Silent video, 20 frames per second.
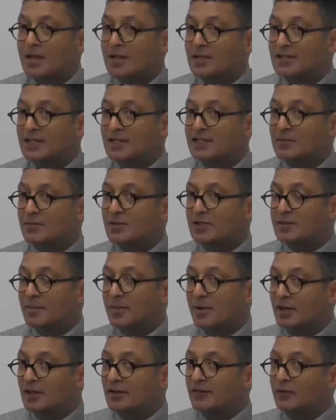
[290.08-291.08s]
say, somebody's
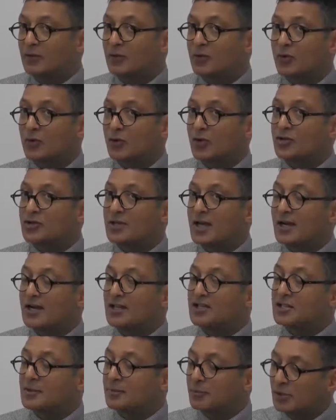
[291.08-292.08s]
applying for a course and
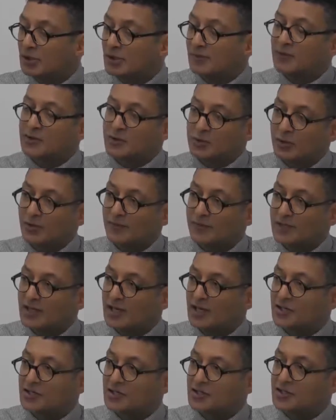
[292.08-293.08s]
it's the previous
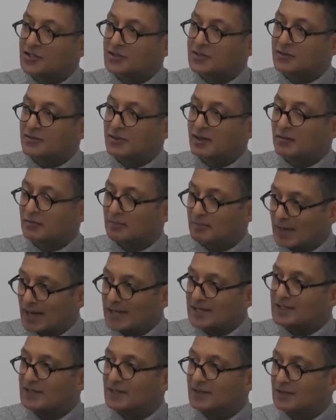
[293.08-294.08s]
qualifications that
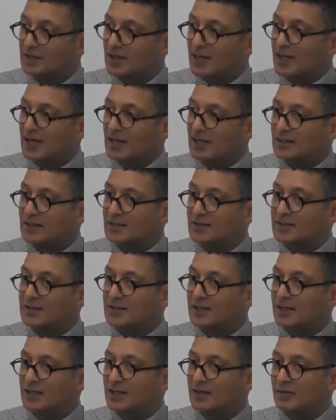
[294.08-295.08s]
matter.
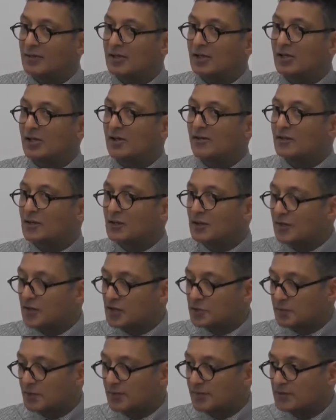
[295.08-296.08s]
And if you don't have
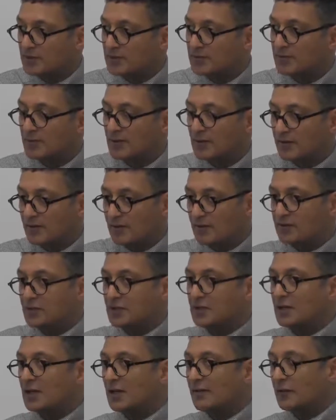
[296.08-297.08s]
those if you
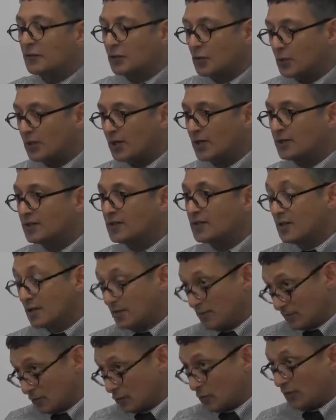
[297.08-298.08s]
don't have the required
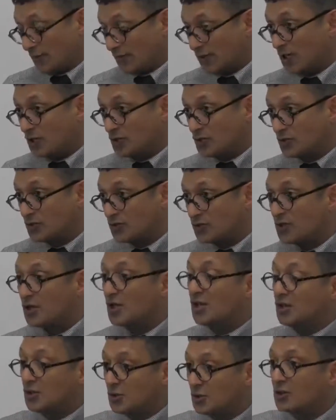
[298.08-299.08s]
qualifications,
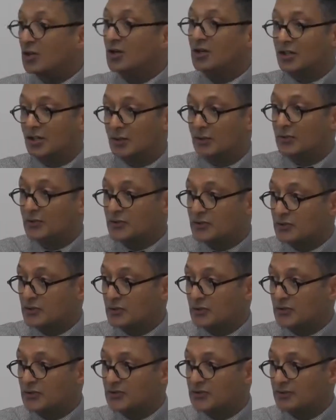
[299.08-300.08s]
you can't go on this
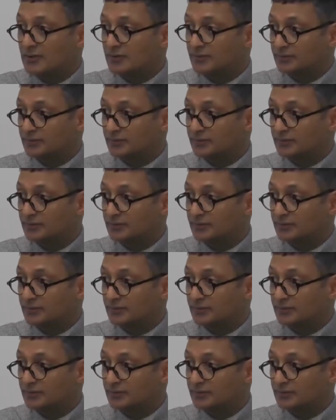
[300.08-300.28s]
course.